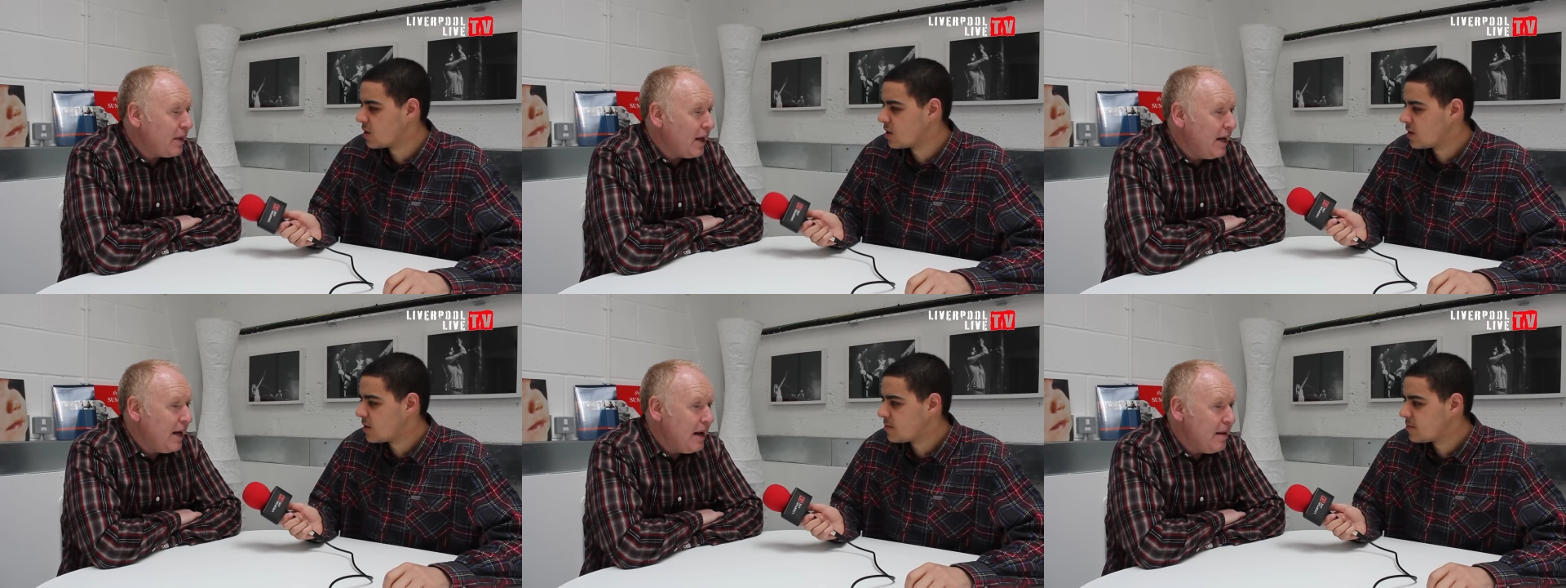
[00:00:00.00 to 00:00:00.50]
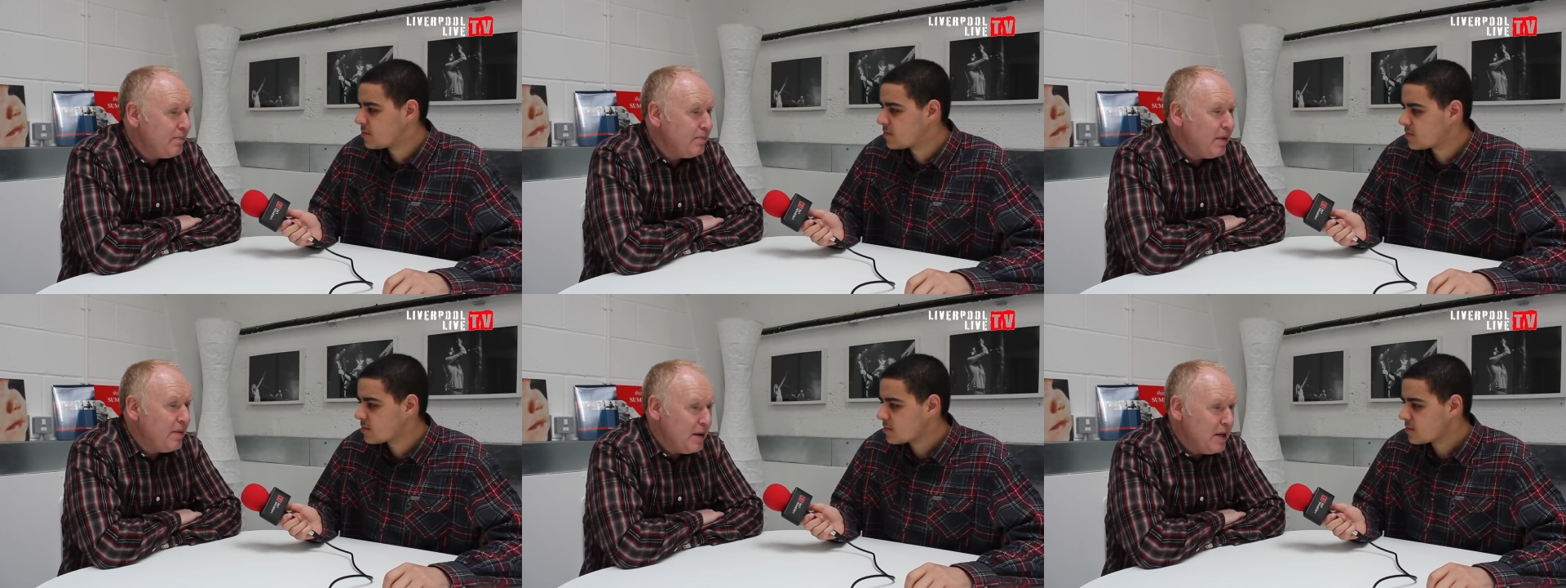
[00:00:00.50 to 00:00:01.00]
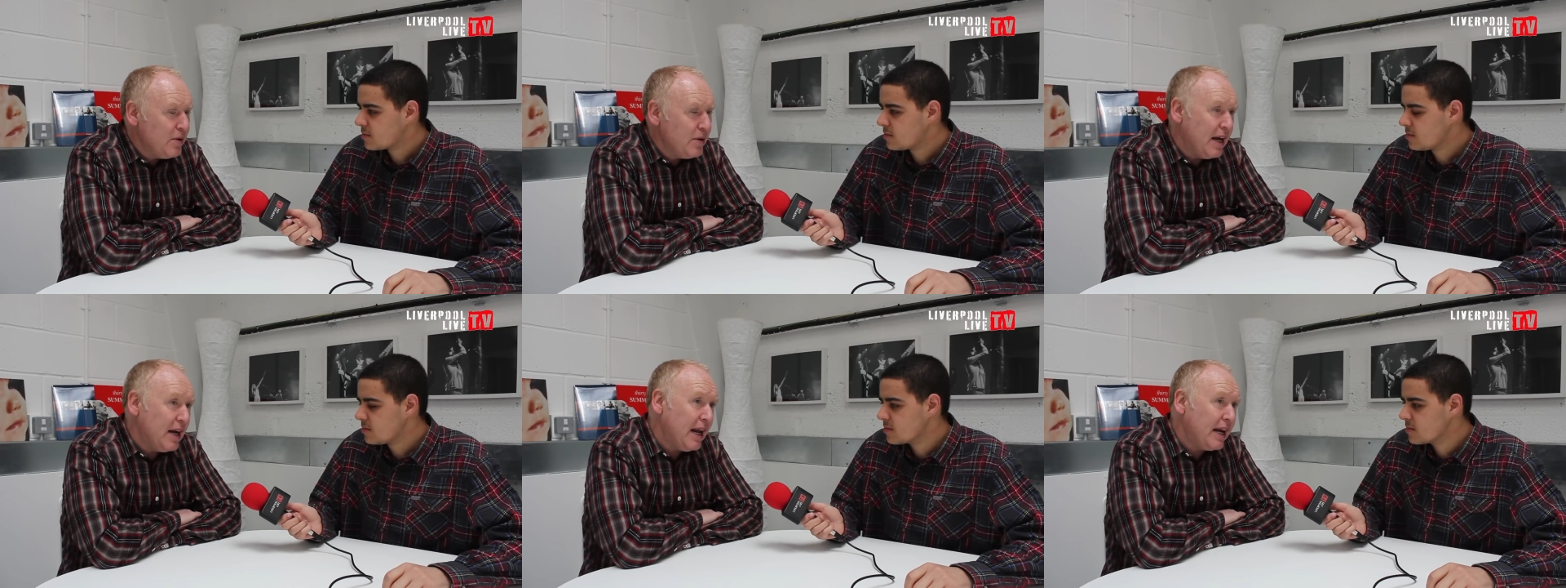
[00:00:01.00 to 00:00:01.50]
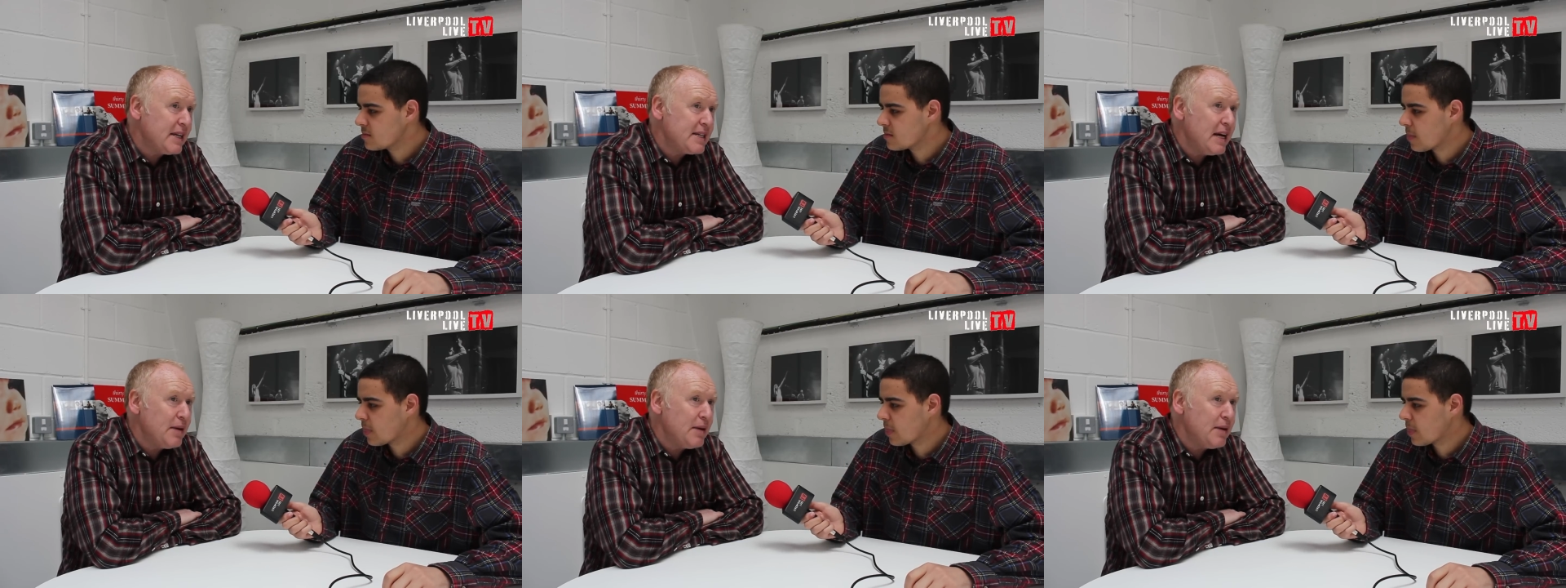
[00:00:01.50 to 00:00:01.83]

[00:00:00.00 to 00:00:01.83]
Speaker 1: Um, we've been doing that. Like I said,